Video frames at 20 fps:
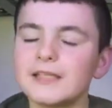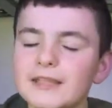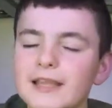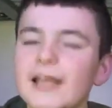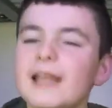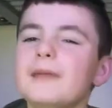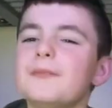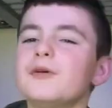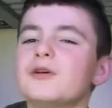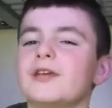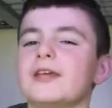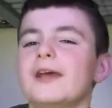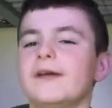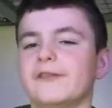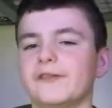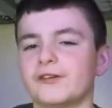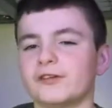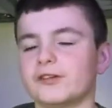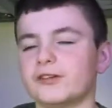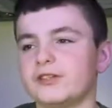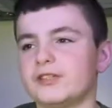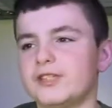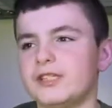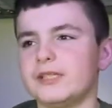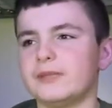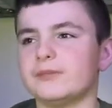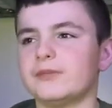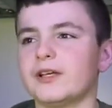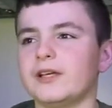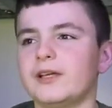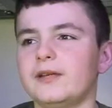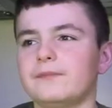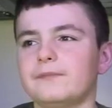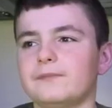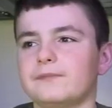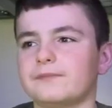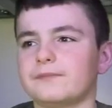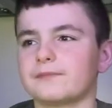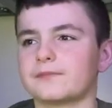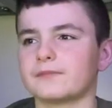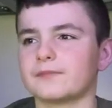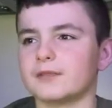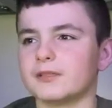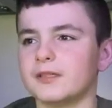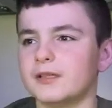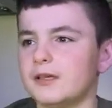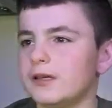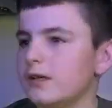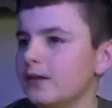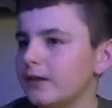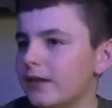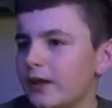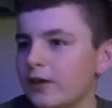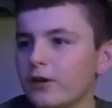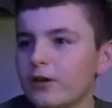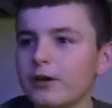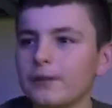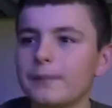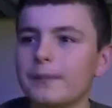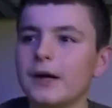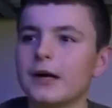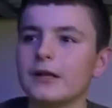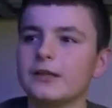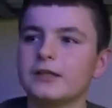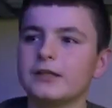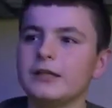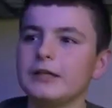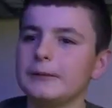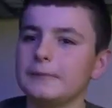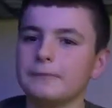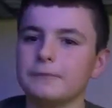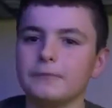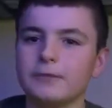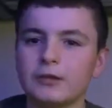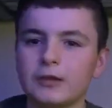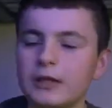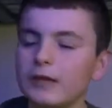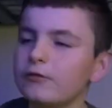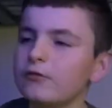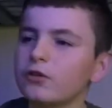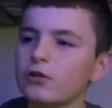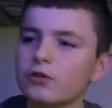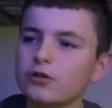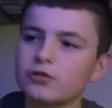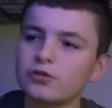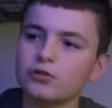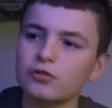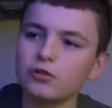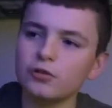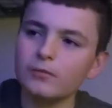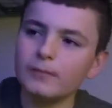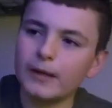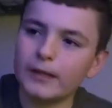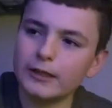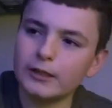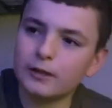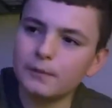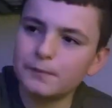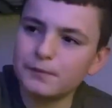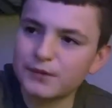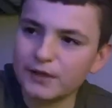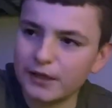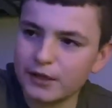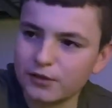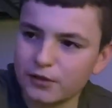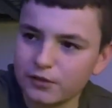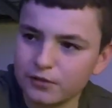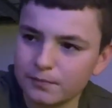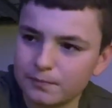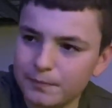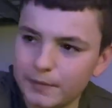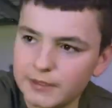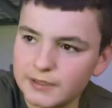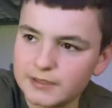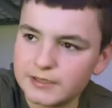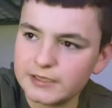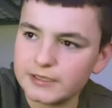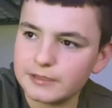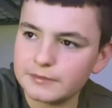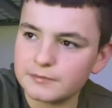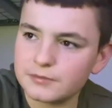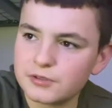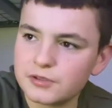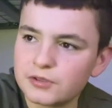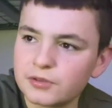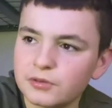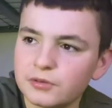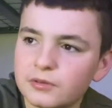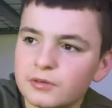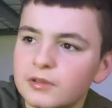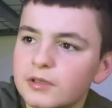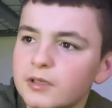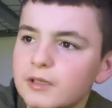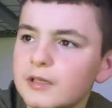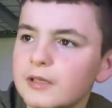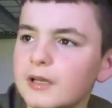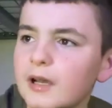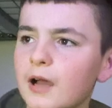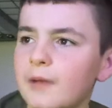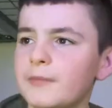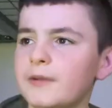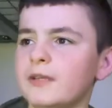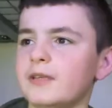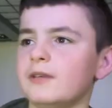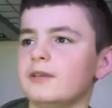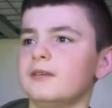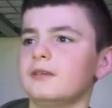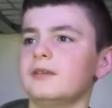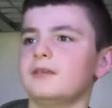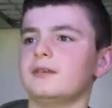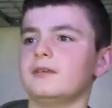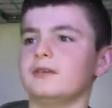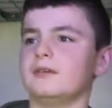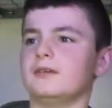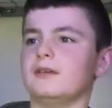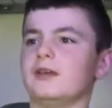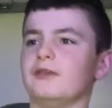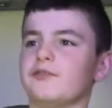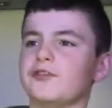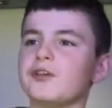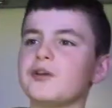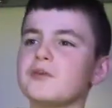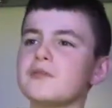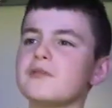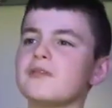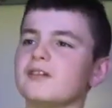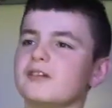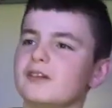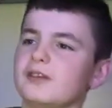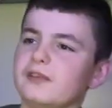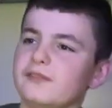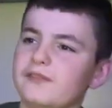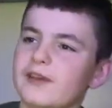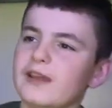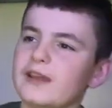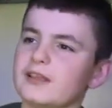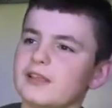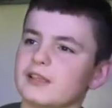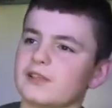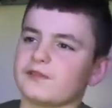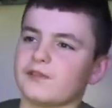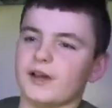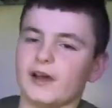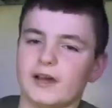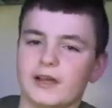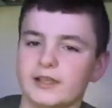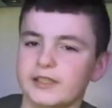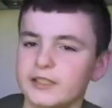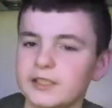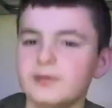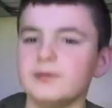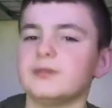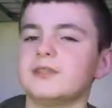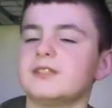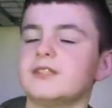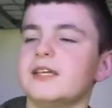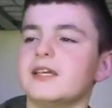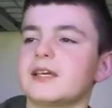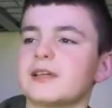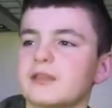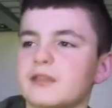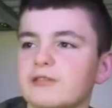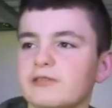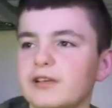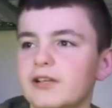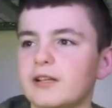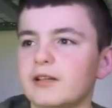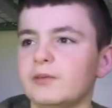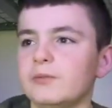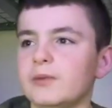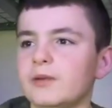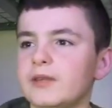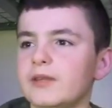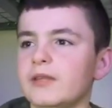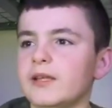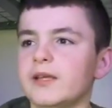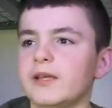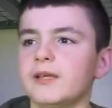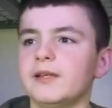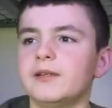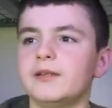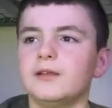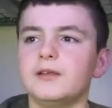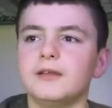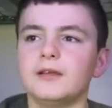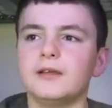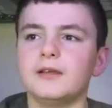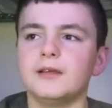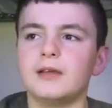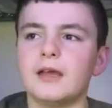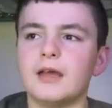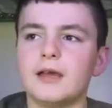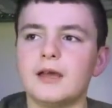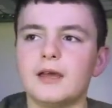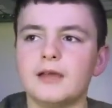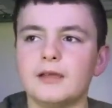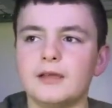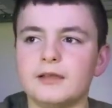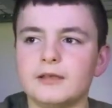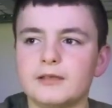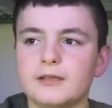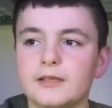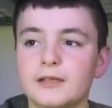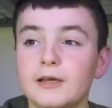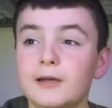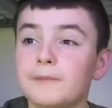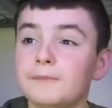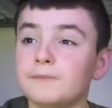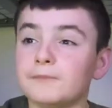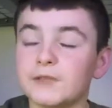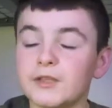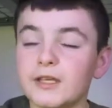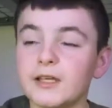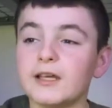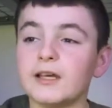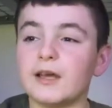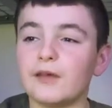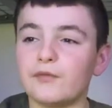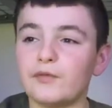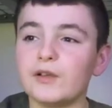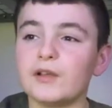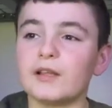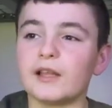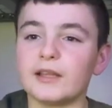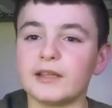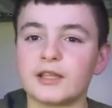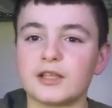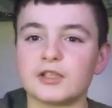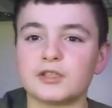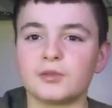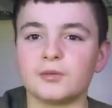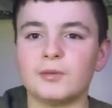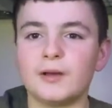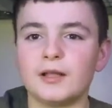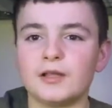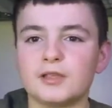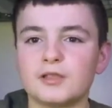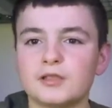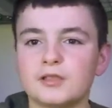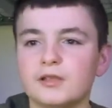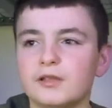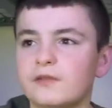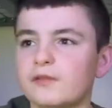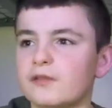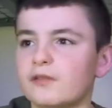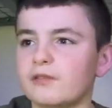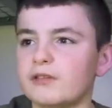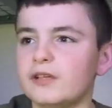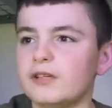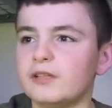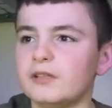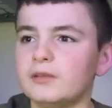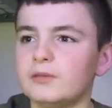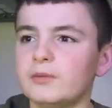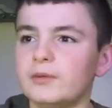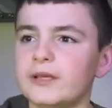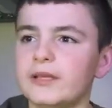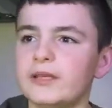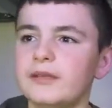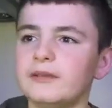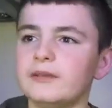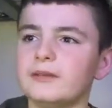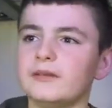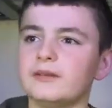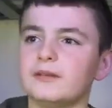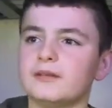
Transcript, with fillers: Dynamo Kiev are a good team, right? They're not a bad team. They've done so many upsets on big teams. So, I mean, if you were a Juventus fan, you would take a 3-0 win there. And, um, yeah, I feel like that's a well-deserved 3-0 win.